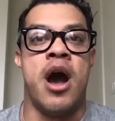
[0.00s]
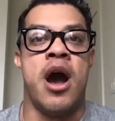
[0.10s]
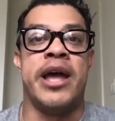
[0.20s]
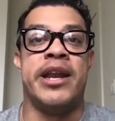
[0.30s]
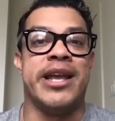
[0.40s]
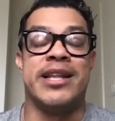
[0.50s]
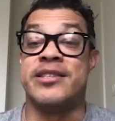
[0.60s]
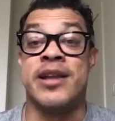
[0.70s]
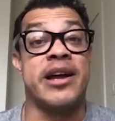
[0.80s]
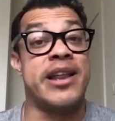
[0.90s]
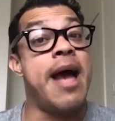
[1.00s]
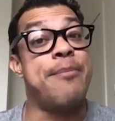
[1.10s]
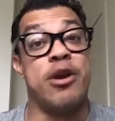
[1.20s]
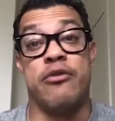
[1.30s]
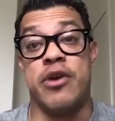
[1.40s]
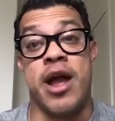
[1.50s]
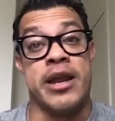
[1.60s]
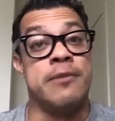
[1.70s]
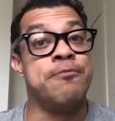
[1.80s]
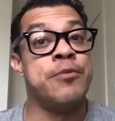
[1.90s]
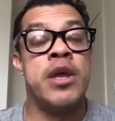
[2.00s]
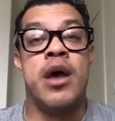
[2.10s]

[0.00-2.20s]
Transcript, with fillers: Uh, and again, it's not going to happen overnight.